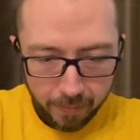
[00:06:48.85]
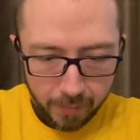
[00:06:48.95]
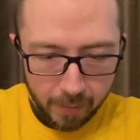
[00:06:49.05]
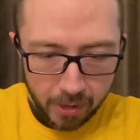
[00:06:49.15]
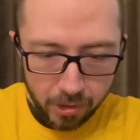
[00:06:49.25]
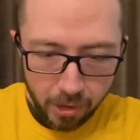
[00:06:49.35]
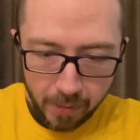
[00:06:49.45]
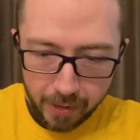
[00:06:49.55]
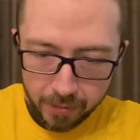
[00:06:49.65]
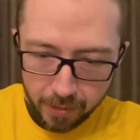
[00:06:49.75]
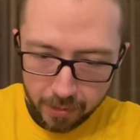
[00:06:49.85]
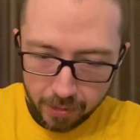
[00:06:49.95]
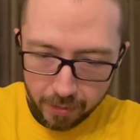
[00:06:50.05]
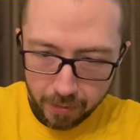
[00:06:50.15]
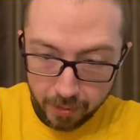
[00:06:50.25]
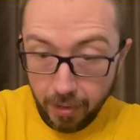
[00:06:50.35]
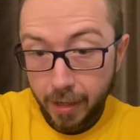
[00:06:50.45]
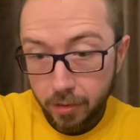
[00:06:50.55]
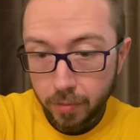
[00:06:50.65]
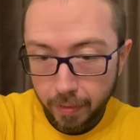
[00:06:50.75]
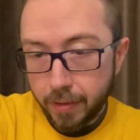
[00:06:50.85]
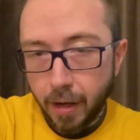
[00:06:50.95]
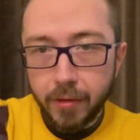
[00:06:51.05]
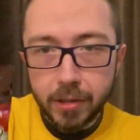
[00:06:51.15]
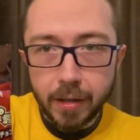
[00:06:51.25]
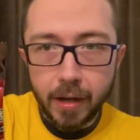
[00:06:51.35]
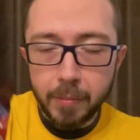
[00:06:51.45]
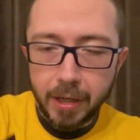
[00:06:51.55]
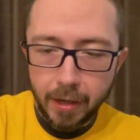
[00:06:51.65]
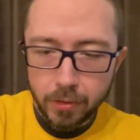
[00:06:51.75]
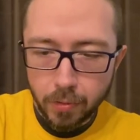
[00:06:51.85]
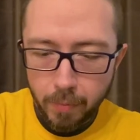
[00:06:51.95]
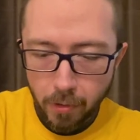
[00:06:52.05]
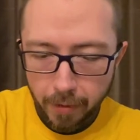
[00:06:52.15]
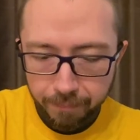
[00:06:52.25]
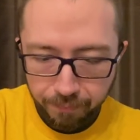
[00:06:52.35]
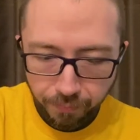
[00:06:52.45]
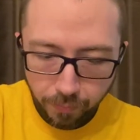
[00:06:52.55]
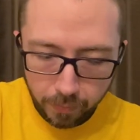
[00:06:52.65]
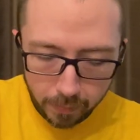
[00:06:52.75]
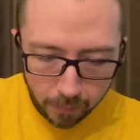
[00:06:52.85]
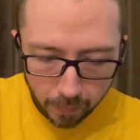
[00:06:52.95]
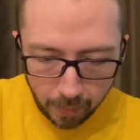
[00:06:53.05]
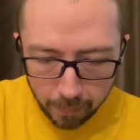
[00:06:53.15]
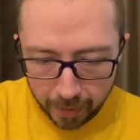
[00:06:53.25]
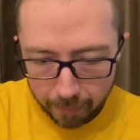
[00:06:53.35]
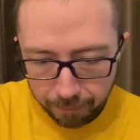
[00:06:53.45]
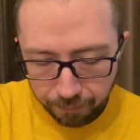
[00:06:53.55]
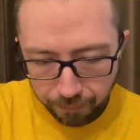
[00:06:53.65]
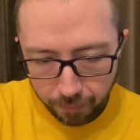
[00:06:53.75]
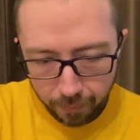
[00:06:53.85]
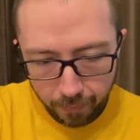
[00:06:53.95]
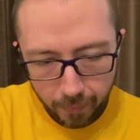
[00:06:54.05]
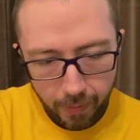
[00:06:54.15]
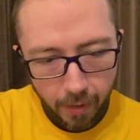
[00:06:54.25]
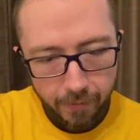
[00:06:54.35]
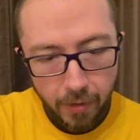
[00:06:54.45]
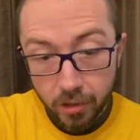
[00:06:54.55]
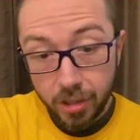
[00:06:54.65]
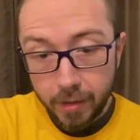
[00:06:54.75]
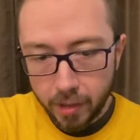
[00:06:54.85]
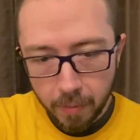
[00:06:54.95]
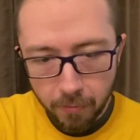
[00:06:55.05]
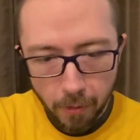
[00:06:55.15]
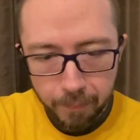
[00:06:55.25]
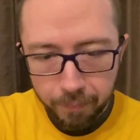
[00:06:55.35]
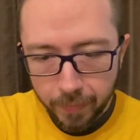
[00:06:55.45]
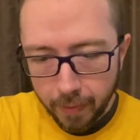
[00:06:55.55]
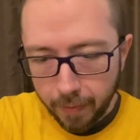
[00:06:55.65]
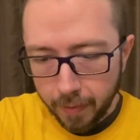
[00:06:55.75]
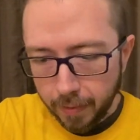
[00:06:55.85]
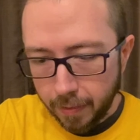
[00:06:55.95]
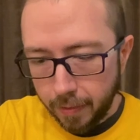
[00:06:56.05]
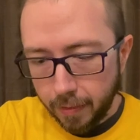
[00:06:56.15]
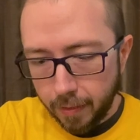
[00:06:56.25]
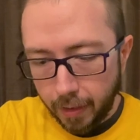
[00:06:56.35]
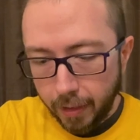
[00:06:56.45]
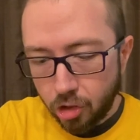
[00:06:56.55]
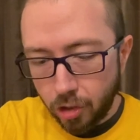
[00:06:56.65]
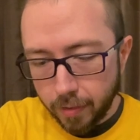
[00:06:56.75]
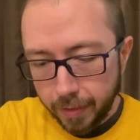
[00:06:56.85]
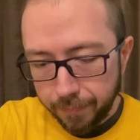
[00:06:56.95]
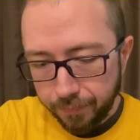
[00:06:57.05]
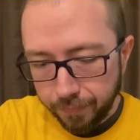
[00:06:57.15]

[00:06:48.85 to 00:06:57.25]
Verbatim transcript: But I'm assuming since it's, it's an ice, it's obviously gotta be an ice cream bar, but like I've never seen these before. I like chocolate.